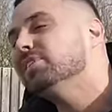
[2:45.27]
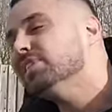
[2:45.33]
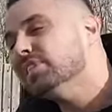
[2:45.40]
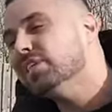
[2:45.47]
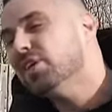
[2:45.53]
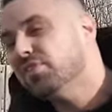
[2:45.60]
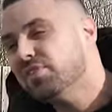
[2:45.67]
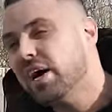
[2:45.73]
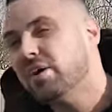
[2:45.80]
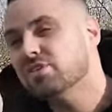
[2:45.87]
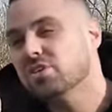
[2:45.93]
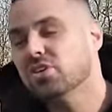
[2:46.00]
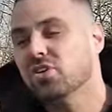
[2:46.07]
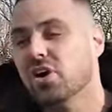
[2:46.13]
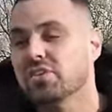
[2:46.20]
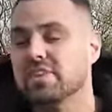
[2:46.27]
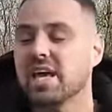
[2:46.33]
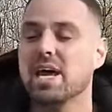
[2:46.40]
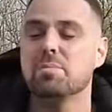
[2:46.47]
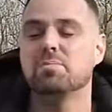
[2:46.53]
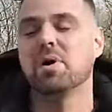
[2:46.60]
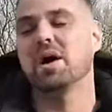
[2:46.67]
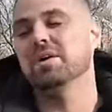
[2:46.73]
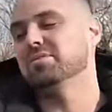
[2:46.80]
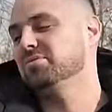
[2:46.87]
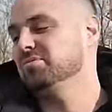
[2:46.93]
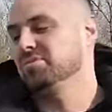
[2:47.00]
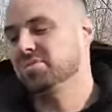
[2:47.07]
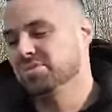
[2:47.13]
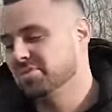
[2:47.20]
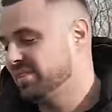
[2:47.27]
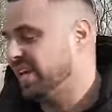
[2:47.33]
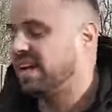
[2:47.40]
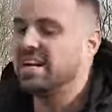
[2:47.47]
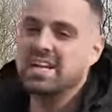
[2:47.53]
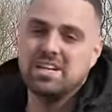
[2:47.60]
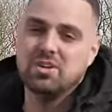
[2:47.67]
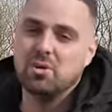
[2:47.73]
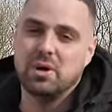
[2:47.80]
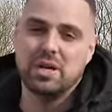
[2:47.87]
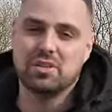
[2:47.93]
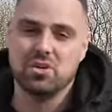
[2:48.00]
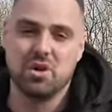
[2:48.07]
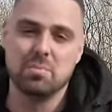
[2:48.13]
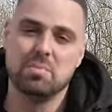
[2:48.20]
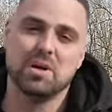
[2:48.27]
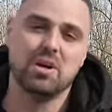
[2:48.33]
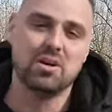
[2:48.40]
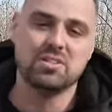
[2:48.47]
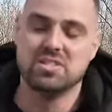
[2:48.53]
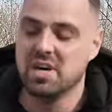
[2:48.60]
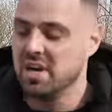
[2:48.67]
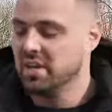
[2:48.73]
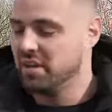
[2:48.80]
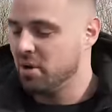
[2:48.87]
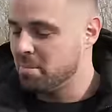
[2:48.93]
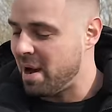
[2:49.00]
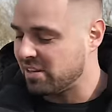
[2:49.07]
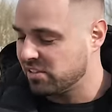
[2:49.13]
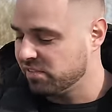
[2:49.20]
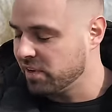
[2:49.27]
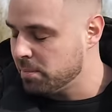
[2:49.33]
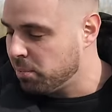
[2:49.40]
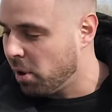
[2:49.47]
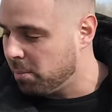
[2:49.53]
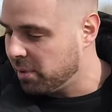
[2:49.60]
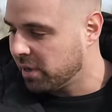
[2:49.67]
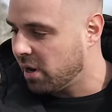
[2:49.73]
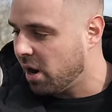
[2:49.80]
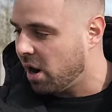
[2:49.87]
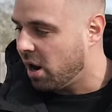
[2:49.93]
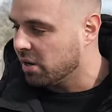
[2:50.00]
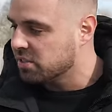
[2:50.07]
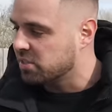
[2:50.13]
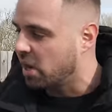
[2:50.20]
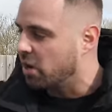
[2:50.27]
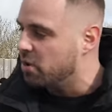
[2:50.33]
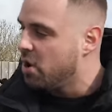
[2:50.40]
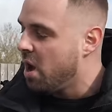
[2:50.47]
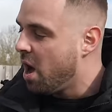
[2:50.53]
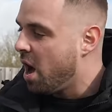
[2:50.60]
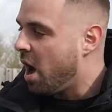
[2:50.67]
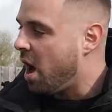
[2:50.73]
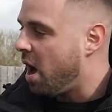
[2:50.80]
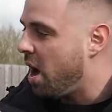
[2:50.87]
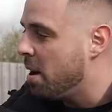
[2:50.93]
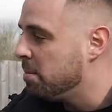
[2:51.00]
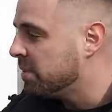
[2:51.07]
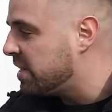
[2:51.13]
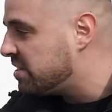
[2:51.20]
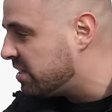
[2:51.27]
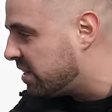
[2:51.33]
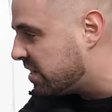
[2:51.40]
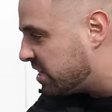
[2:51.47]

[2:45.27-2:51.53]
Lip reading: don't know if that was a good idea, but they clearly know what they're doing because they're a massively popular car. So this is a